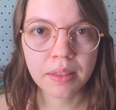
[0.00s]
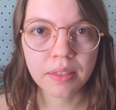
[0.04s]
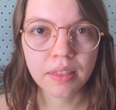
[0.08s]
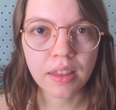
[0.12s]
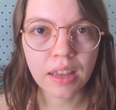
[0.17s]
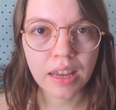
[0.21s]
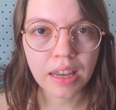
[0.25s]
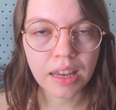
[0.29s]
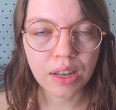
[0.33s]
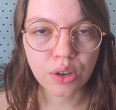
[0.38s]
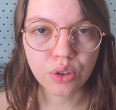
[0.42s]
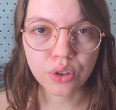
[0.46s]
and
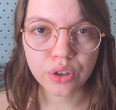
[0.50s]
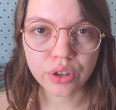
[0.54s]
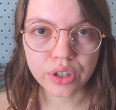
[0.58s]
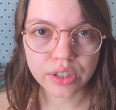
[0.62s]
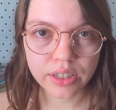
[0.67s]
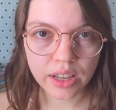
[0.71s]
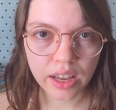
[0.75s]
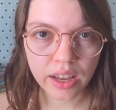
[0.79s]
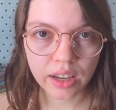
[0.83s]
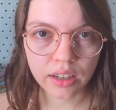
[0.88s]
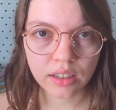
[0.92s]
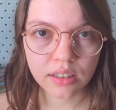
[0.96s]
they
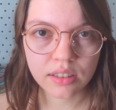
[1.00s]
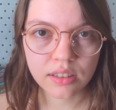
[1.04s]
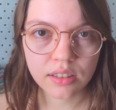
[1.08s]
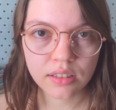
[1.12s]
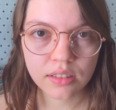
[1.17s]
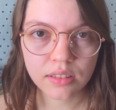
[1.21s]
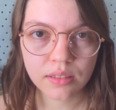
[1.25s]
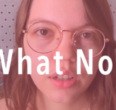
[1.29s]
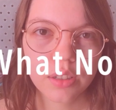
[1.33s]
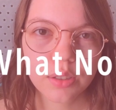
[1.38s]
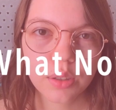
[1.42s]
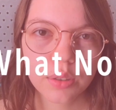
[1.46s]
intersect.
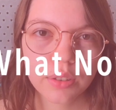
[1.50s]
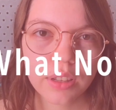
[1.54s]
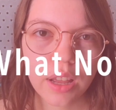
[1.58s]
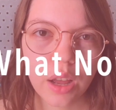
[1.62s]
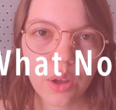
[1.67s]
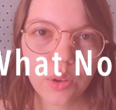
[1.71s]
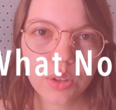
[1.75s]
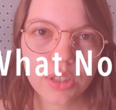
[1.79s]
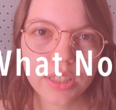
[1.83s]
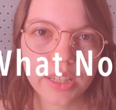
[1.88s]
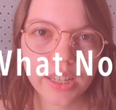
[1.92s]
So now